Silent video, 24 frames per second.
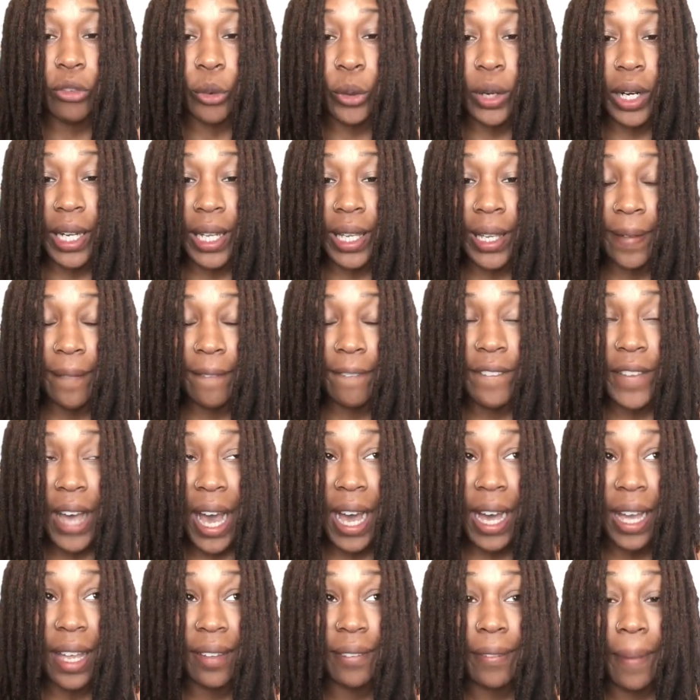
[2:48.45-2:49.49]

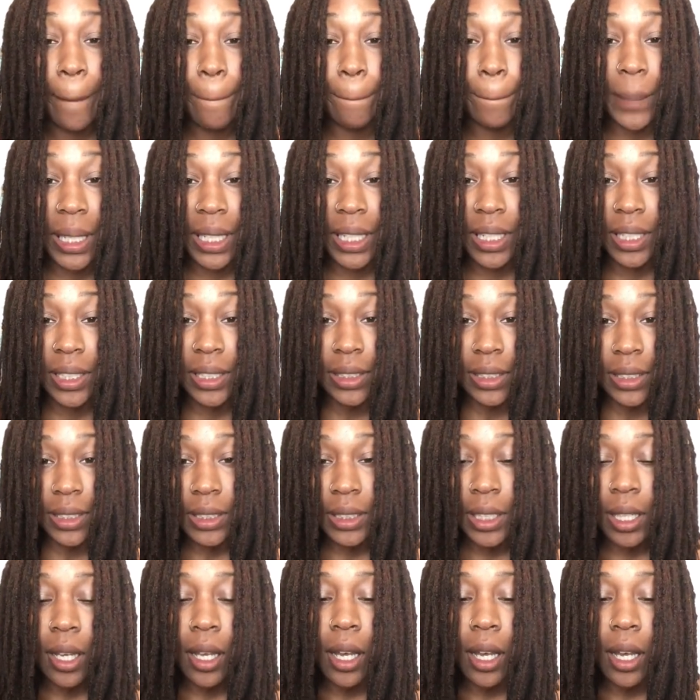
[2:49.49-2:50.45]
45 minutes.